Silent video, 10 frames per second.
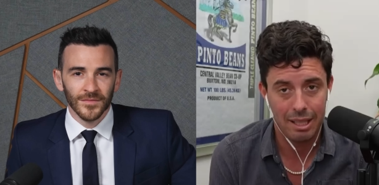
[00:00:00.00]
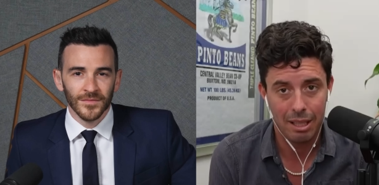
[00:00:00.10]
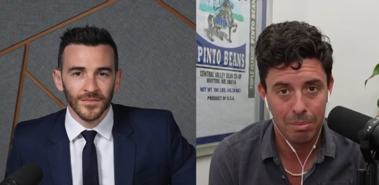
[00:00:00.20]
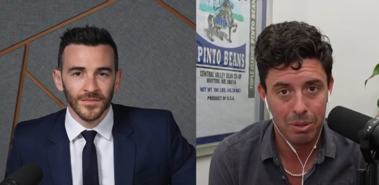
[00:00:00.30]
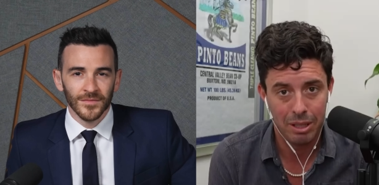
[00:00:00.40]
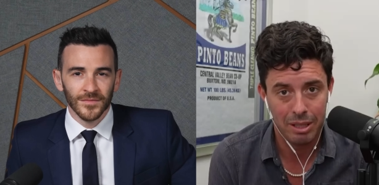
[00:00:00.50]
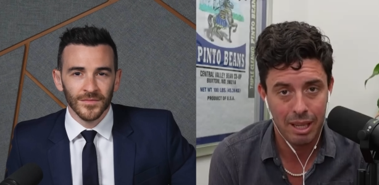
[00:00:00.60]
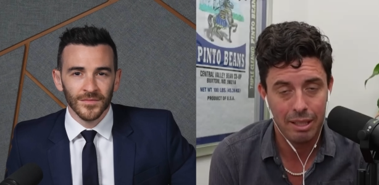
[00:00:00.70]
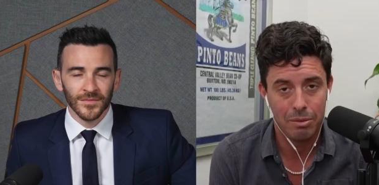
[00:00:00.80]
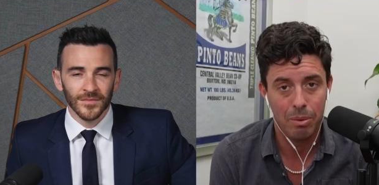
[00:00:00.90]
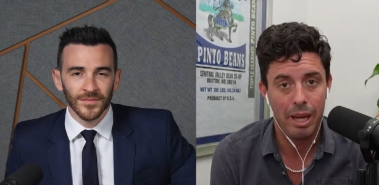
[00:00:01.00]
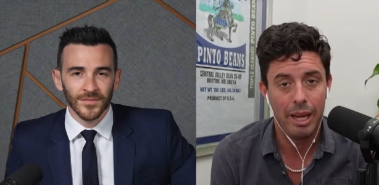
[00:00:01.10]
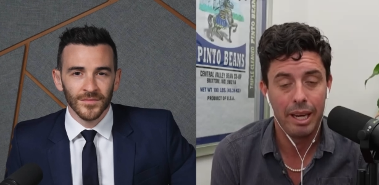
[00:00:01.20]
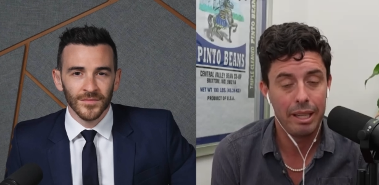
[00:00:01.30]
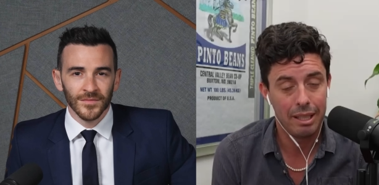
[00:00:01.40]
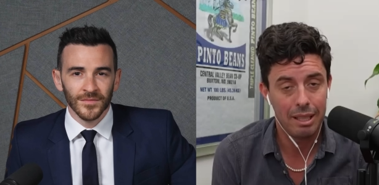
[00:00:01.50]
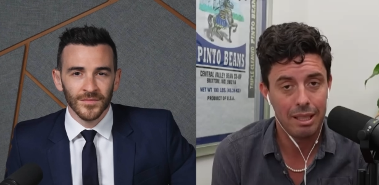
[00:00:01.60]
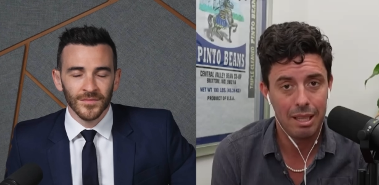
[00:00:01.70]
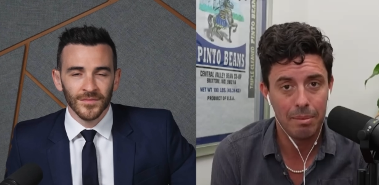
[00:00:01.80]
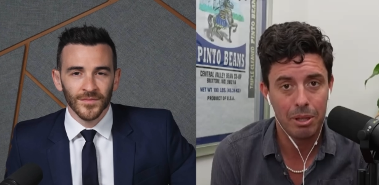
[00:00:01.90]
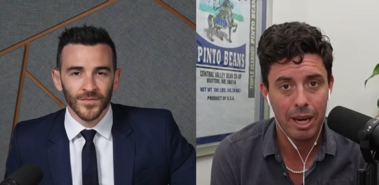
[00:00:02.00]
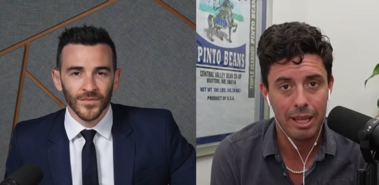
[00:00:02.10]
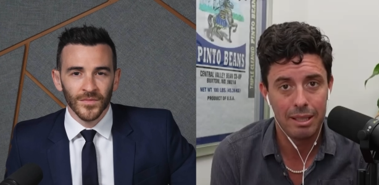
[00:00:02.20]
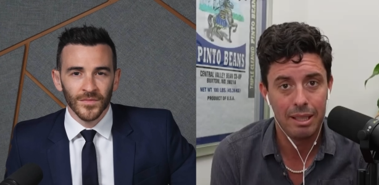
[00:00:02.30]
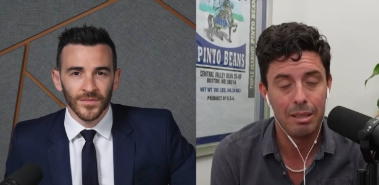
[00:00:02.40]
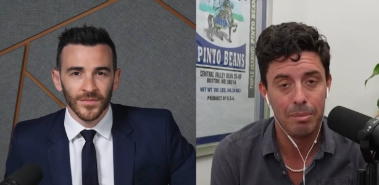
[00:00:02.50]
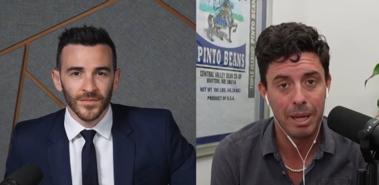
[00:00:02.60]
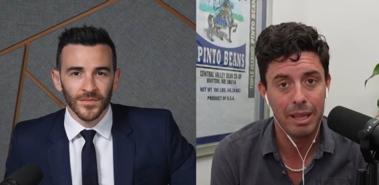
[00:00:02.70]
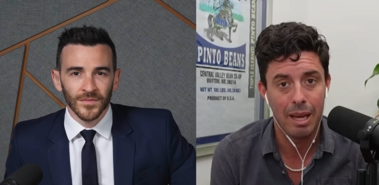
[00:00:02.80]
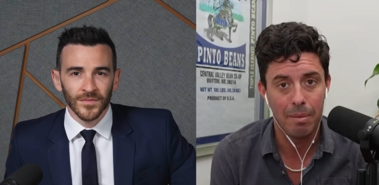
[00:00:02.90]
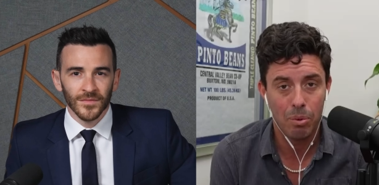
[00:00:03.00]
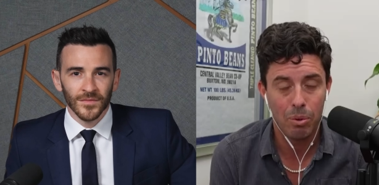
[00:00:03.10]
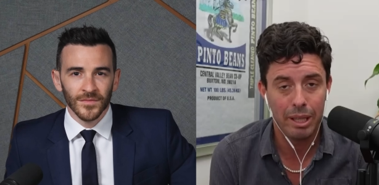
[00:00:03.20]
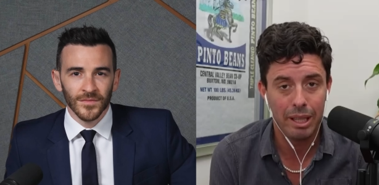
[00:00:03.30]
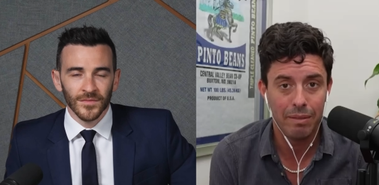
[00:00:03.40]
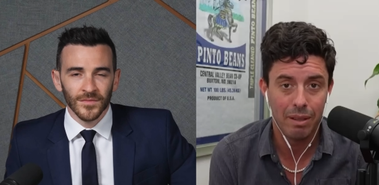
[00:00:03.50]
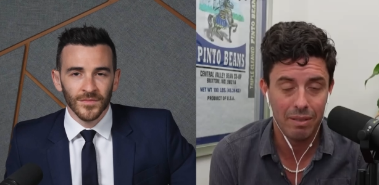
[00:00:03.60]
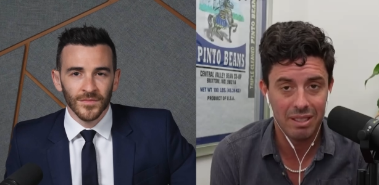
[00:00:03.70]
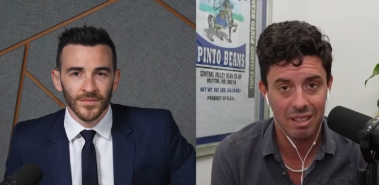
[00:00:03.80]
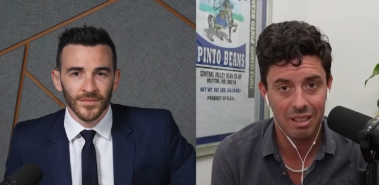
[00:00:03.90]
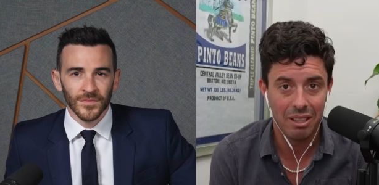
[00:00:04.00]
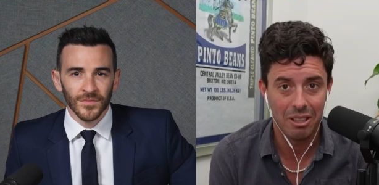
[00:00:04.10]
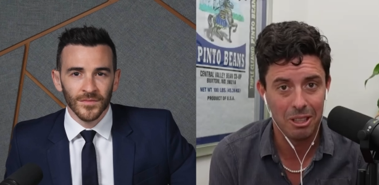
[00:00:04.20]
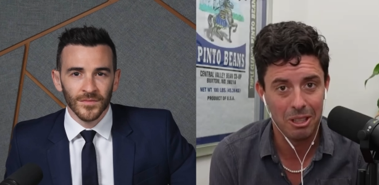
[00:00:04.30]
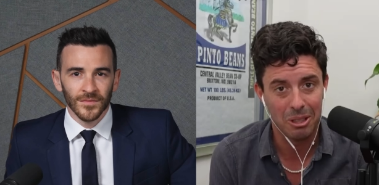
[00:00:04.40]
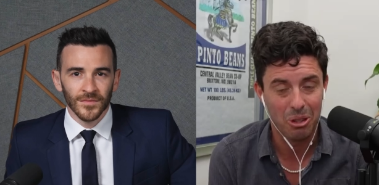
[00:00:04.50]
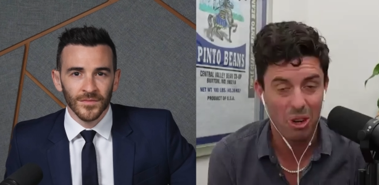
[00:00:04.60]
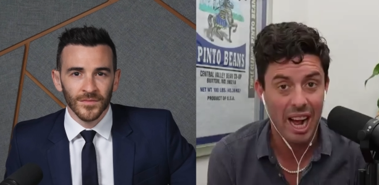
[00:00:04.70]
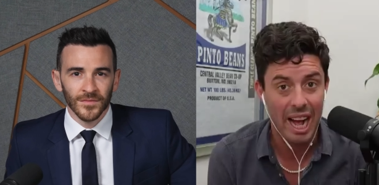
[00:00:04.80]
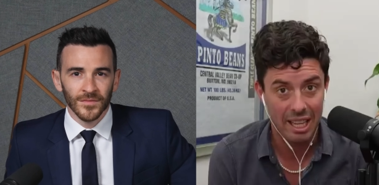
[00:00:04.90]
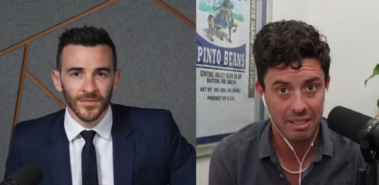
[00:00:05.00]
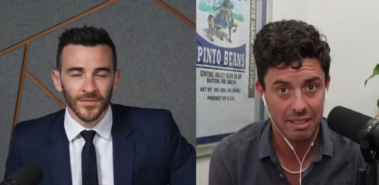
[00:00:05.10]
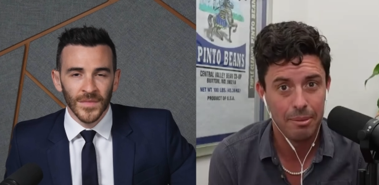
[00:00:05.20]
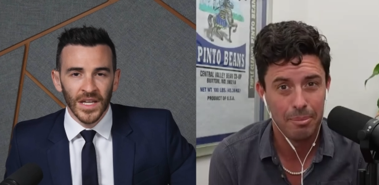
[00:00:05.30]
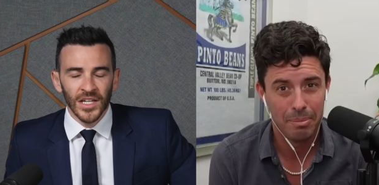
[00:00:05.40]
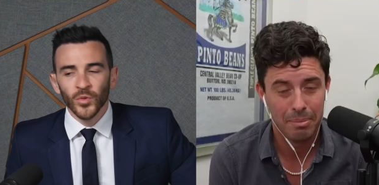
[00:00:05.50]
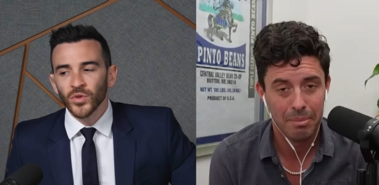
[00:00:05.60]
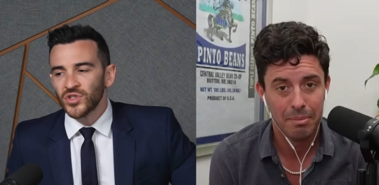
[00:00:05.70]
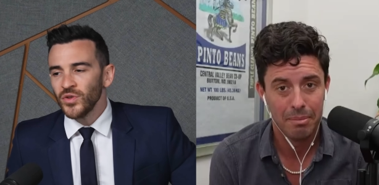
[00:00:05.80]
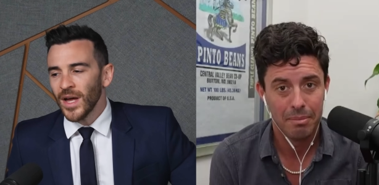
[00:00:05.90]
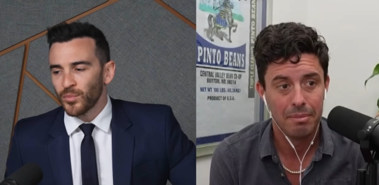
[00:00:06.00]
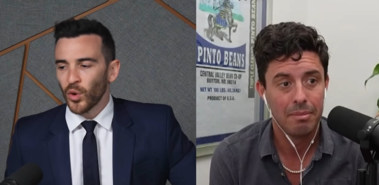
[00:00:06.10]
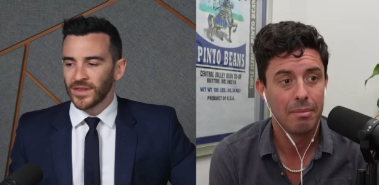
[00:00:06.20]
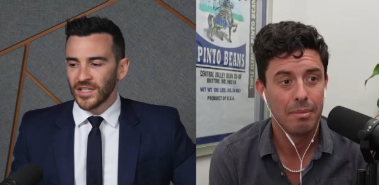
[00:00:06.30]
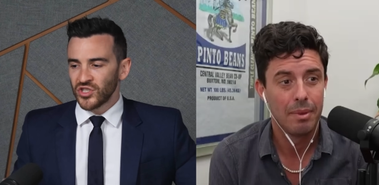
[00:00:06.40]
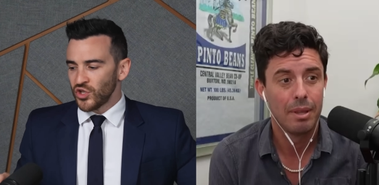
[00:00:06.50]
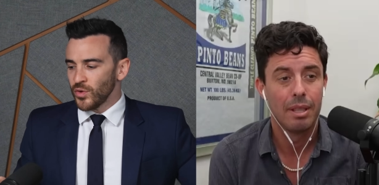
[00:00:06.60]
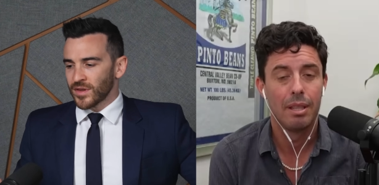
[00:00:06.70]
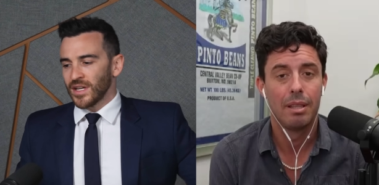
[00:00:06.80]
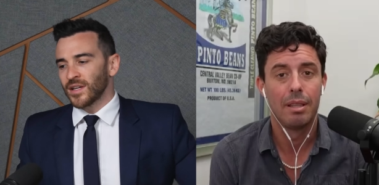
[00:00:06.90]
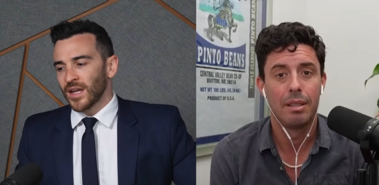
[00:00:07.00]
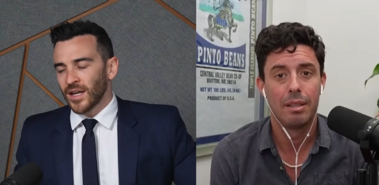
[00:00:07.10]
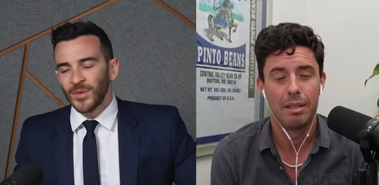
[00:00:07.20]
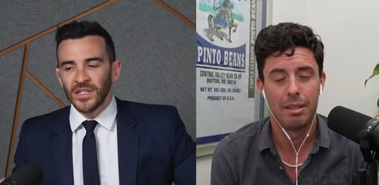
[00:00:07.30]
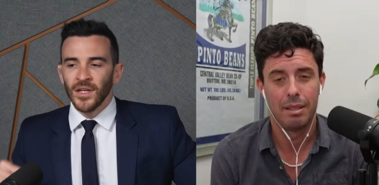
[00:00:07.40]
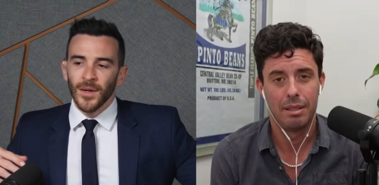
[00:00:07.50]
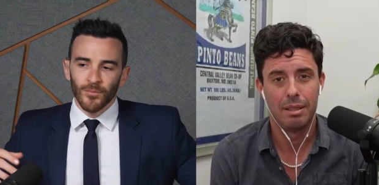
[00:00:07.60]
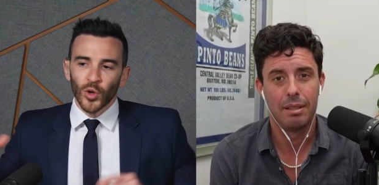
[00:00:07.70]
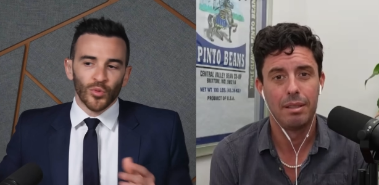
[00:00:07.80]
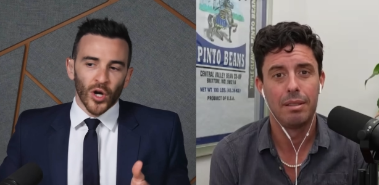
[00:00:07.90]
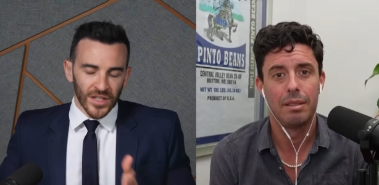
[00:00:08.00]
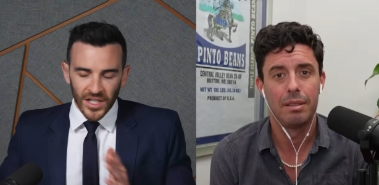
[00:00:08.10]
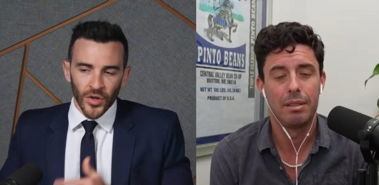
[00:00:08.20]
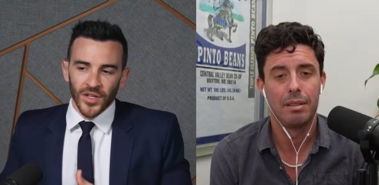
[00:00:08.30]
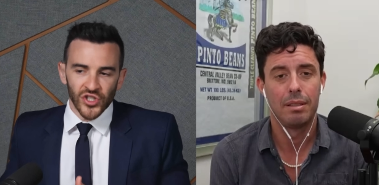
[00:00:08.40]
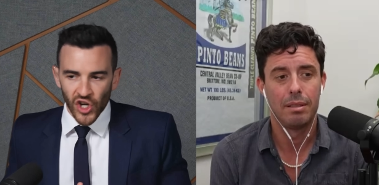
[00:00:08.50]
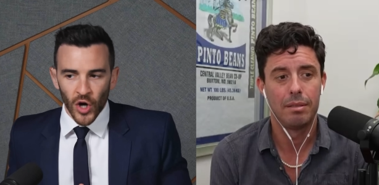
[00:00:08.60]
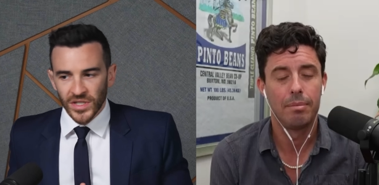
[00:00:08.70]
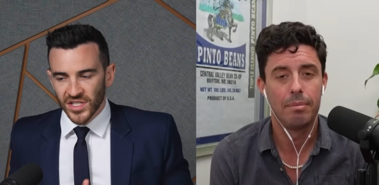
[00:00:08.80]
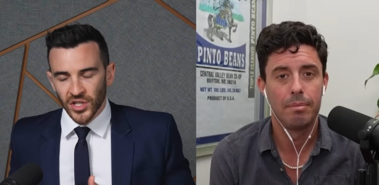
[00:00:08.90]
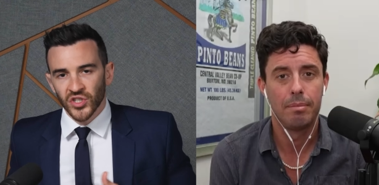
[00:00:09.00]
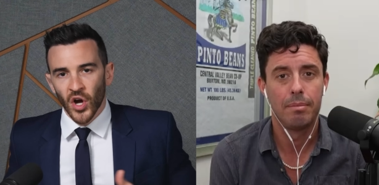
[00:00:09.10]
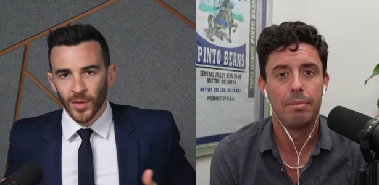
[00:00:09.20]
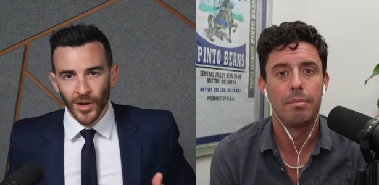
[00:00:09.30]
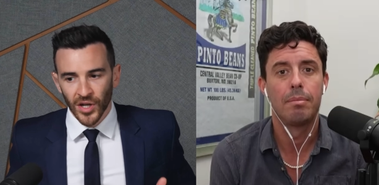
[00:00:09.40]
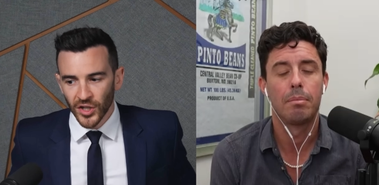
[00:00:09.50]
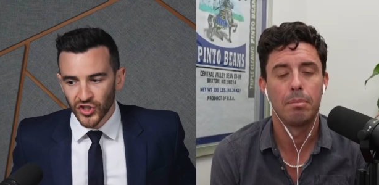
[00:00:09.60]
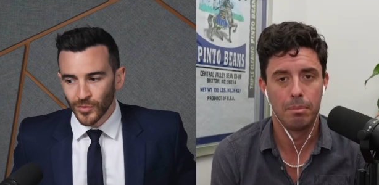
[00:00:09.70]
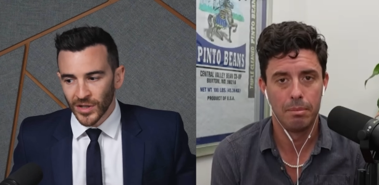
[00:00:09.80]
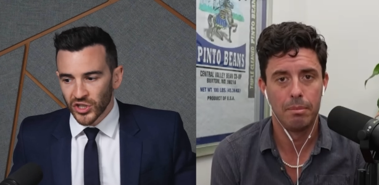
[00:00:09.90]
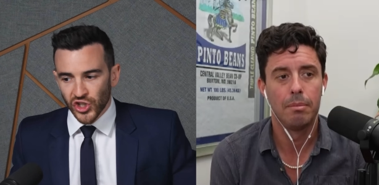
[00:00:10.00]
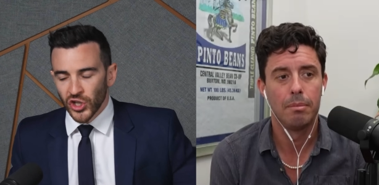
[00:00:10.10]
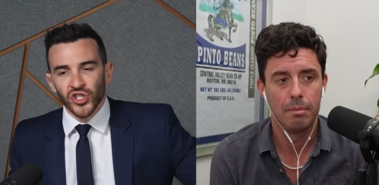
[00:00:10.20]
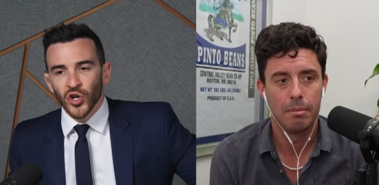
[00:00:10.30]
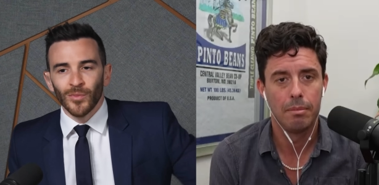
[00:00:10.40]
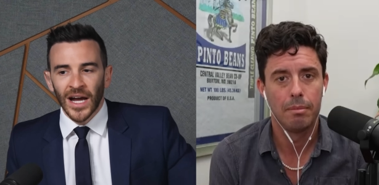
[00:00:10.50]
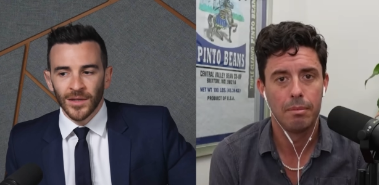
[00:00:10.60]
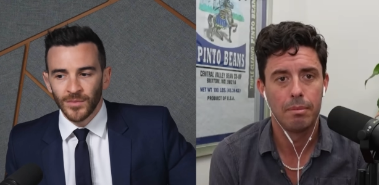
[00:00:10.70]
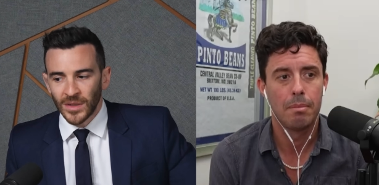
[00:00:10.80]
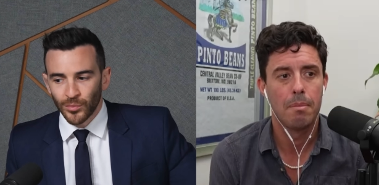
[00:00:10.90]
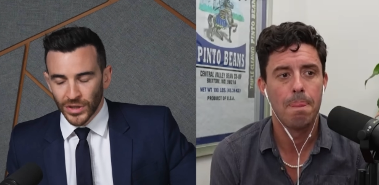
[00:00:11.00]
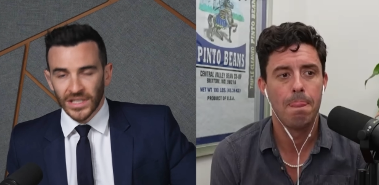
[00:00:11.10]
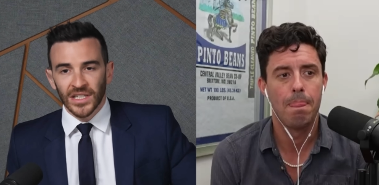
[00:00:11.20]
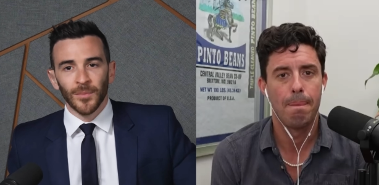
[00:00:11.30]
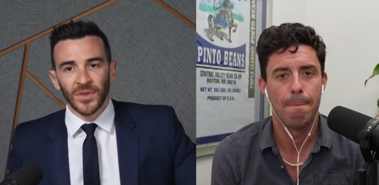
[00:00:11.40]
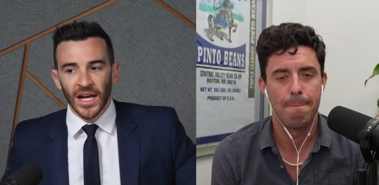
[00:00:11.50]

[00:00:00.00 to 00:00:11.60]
Speaker 1: in a politicized way, and I think the Democrats need to make that point, even if it's a little crass.
Speaker 2: Well, to that point, then, do you think that, I mean, more broadly, I know that Joe isn't going to talk about Hunter, but should Joe Biden be bringing up